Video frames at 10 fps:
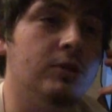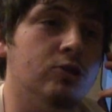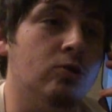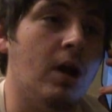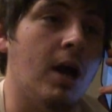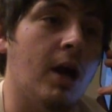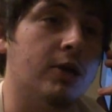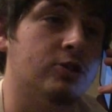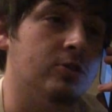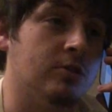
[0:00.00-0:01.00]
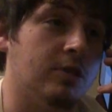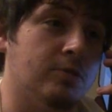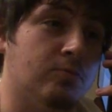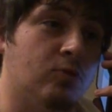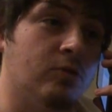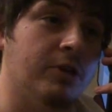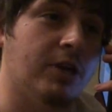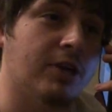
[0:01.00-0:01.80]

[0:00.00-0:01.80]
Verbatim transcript: you're actually the employee